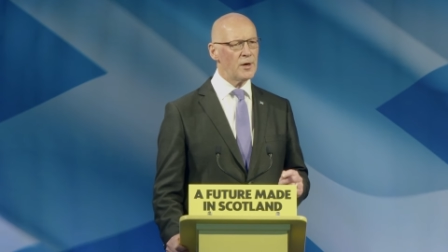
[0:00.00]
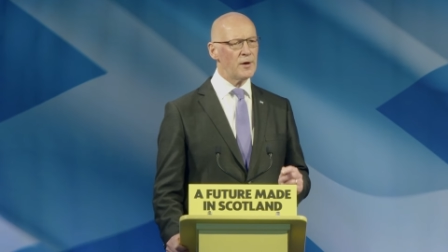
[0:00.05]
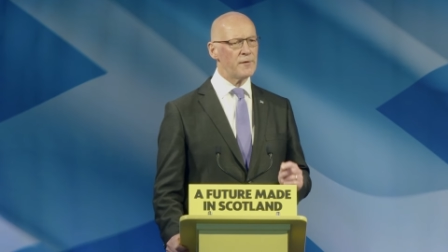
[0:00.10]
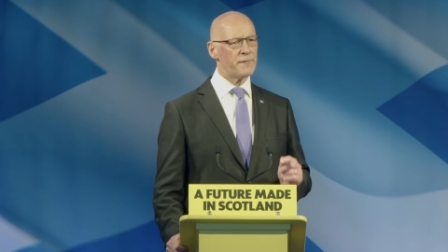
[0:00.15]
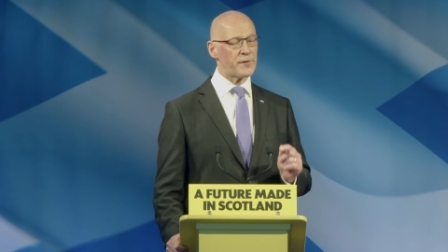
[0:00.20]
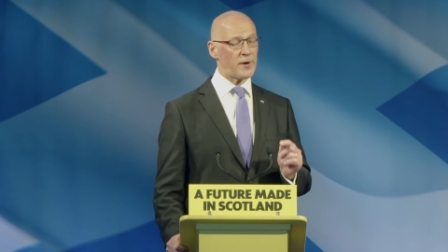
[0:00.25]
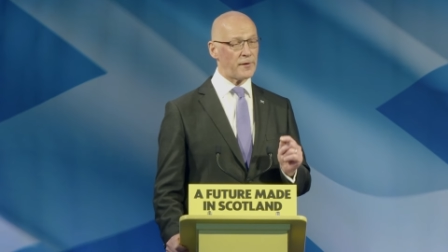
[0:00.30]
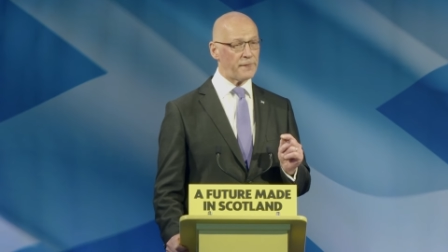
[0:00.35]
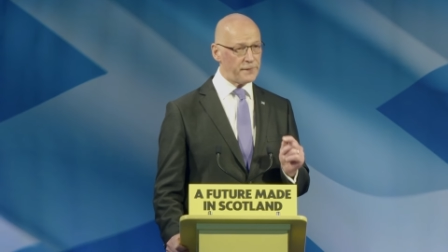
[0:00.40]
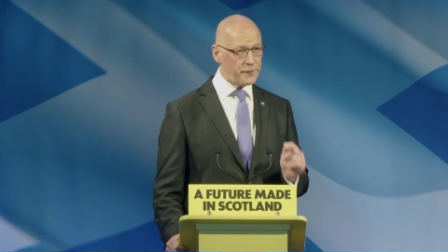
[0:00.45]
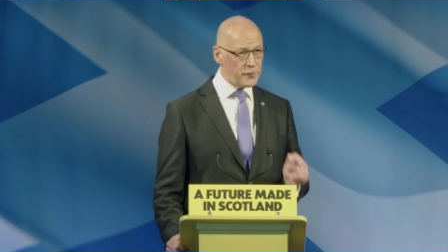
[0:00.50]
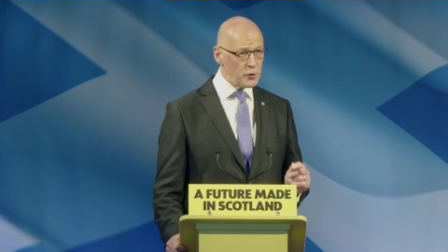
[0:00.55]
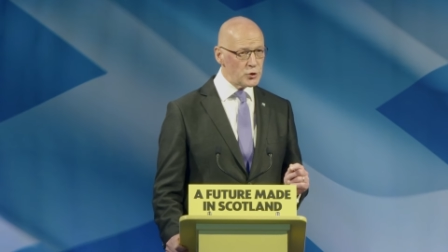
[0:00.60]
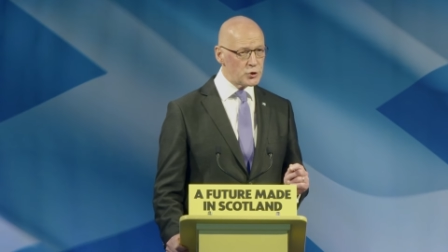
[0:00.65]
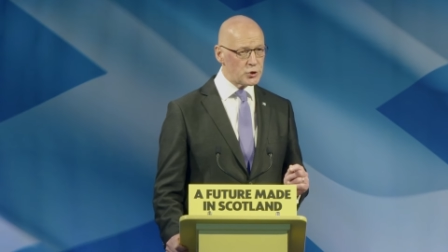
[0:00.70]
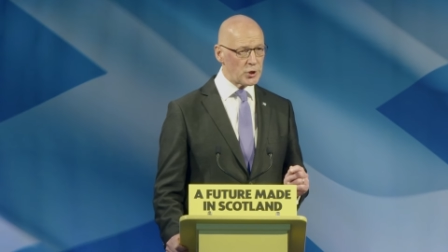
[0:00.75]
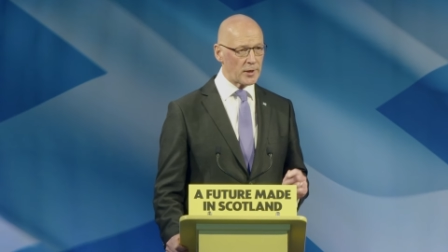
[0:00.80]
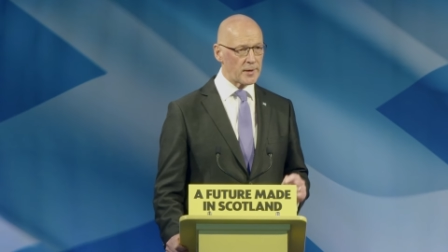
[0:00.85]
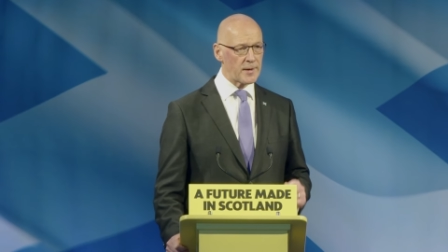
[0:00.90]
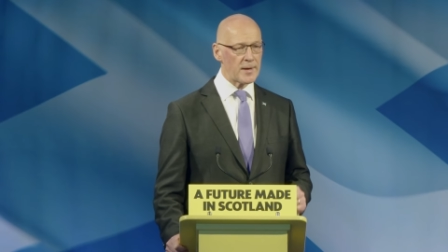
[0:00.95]
for a
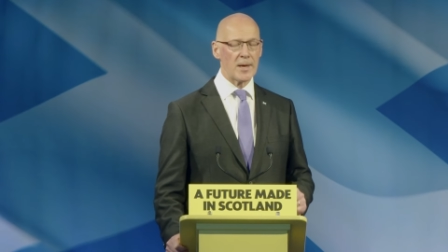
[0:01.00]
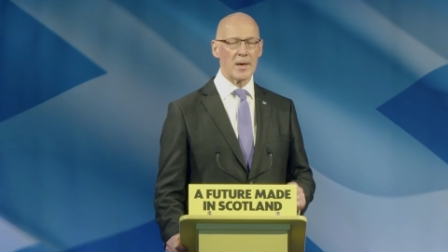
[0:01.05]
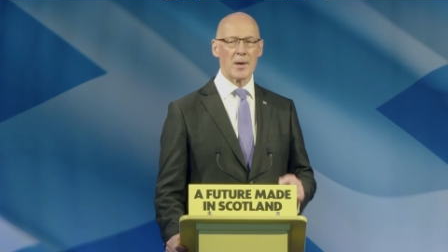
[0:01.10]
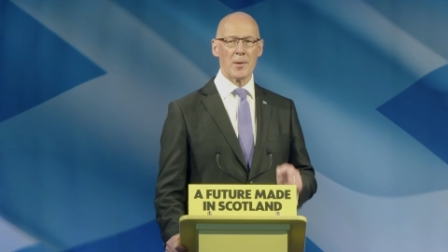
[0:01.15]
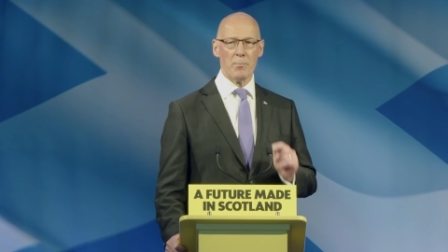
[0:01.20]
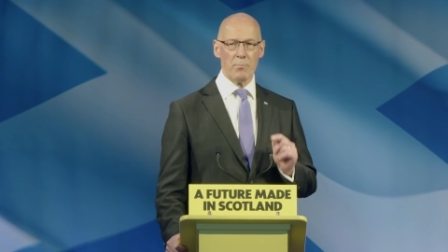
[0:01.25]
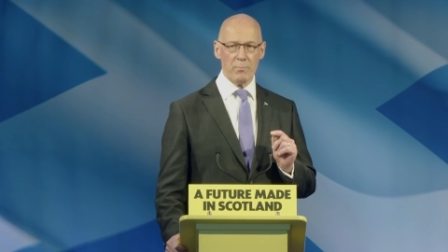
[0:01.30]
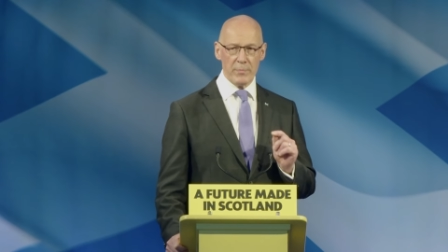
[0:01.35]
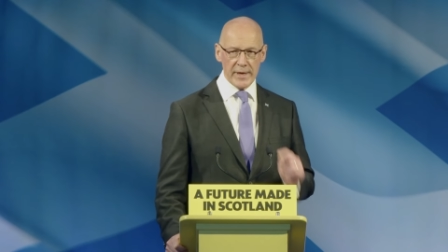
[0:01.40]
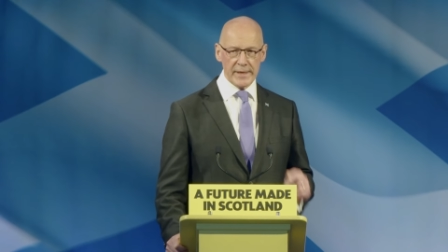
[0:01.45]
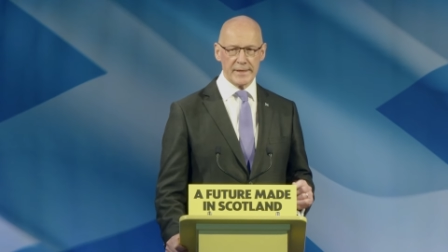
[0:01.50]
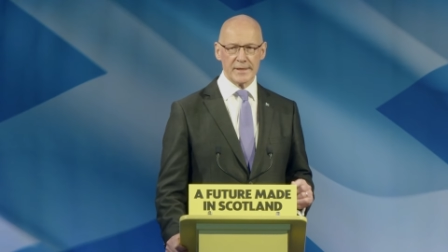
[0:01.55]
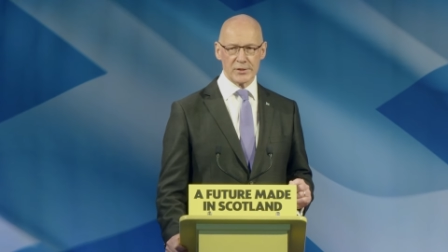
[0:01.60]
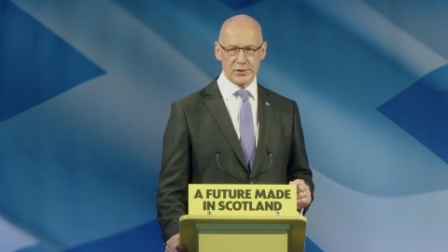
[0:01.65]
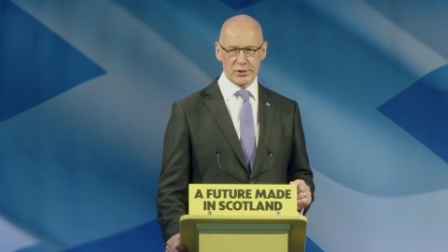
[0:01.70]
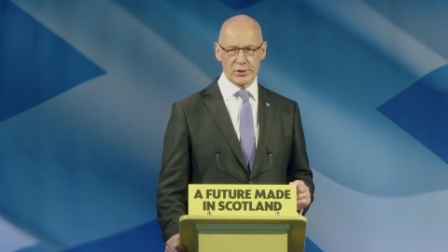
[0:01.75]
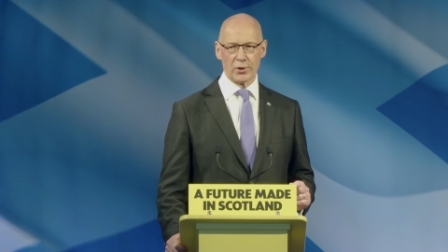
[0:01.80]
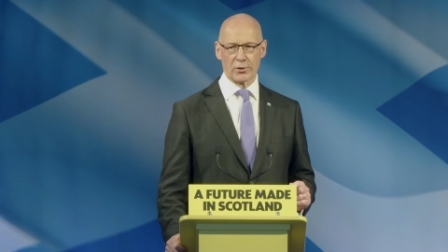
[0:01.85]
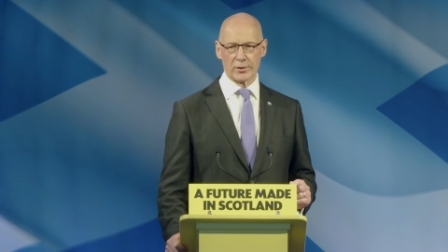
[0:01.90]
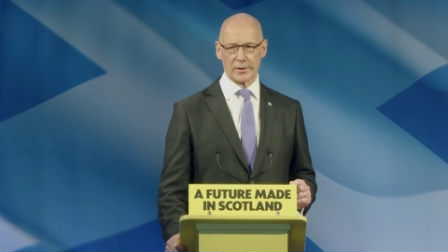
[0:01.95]
future made in
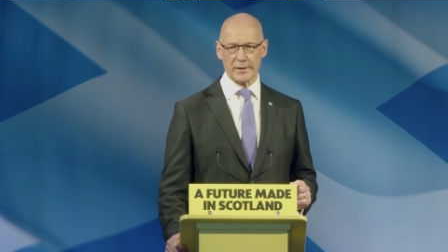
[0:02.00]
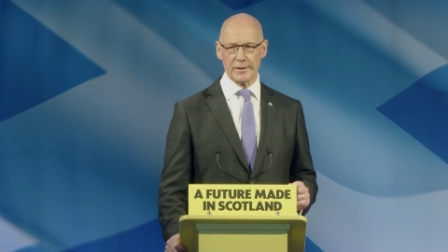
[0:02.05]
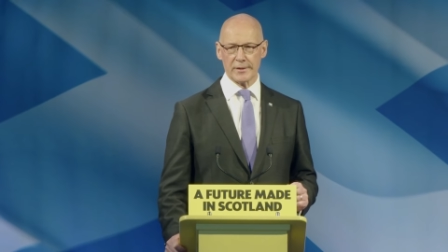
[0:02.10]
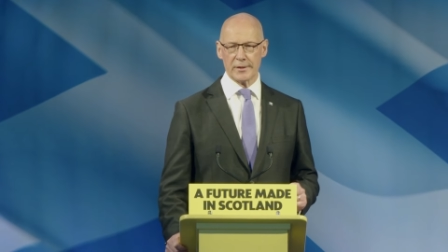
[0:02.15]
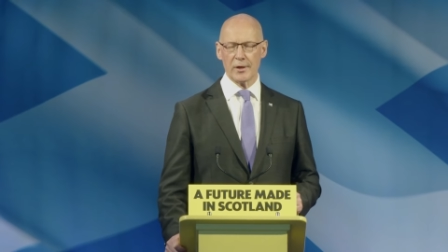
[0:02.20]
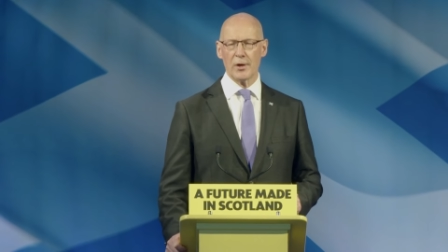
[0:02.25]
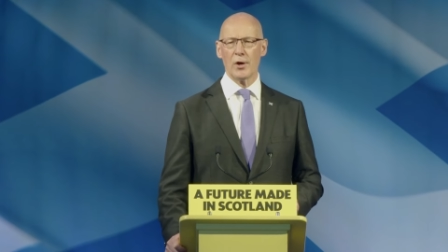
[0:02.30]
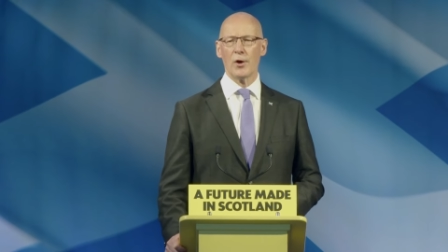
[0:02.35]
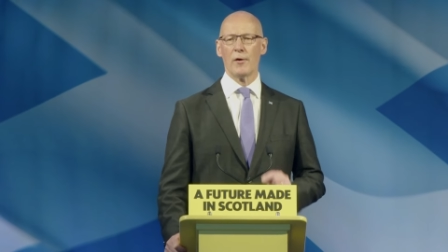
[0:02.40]
Scotland,